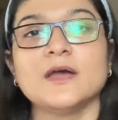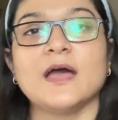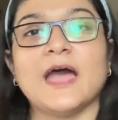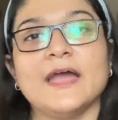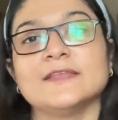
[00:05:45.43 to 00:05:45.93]

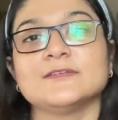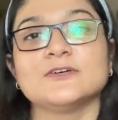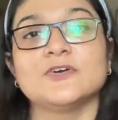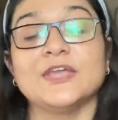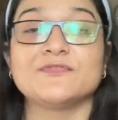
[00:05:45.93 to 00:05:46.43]
and
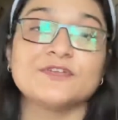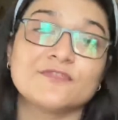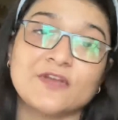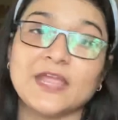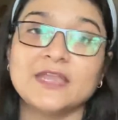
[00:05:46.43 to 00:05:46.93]
uh, every
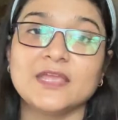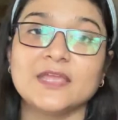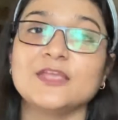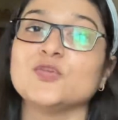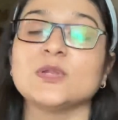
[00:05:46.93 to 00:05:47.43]

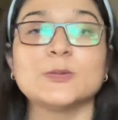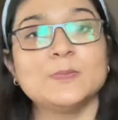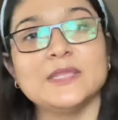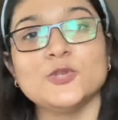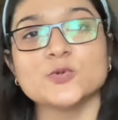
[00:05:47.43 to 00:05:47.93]
Friday you'll
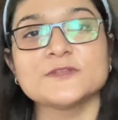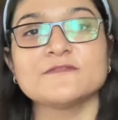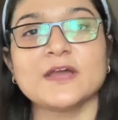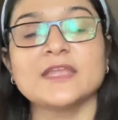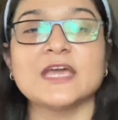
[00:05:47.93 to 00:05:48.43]
be
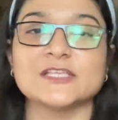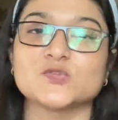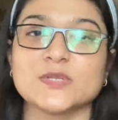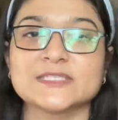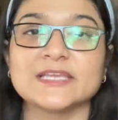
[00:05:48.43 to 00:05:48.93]
notified as
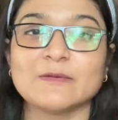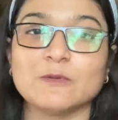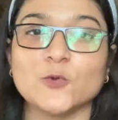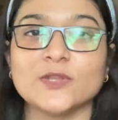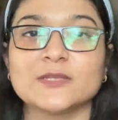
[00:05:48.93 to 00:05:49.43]
soon as I
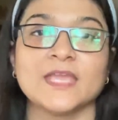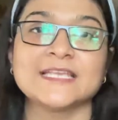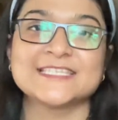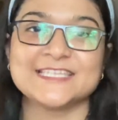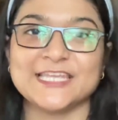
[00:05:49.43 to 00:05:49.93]
upload it.
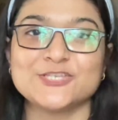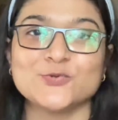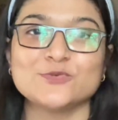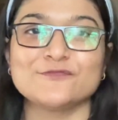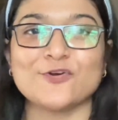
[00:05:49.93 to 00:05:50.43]
Stay
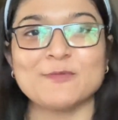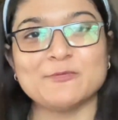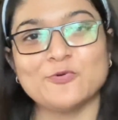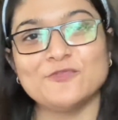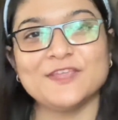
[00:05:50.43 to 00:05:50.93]
tuned for my
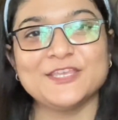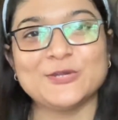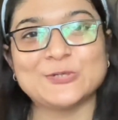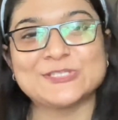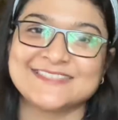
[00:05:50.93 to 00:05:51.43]
more
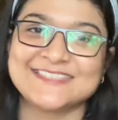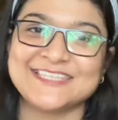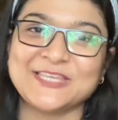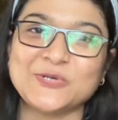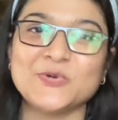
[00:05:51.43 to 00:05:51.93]
videos.
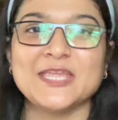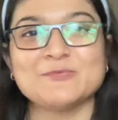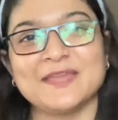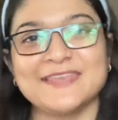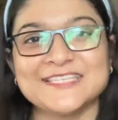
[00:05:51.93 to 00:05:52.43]
See you in
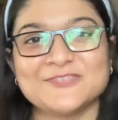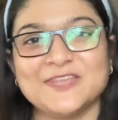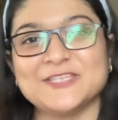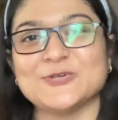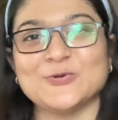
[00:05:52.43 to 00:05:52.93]
my next
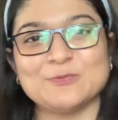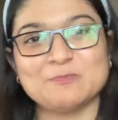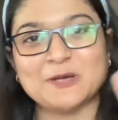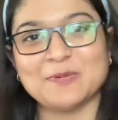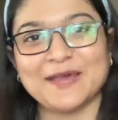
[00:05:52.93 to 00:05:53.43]
video.
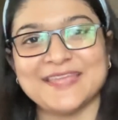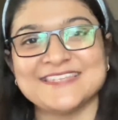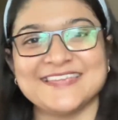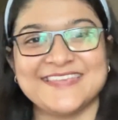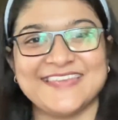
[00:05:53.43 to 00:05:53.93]
Bye bye,
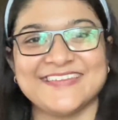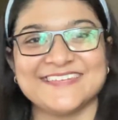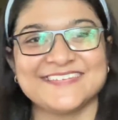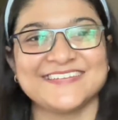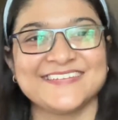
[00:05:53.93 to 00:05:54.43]
take
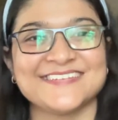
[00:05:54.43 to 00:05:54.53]
care.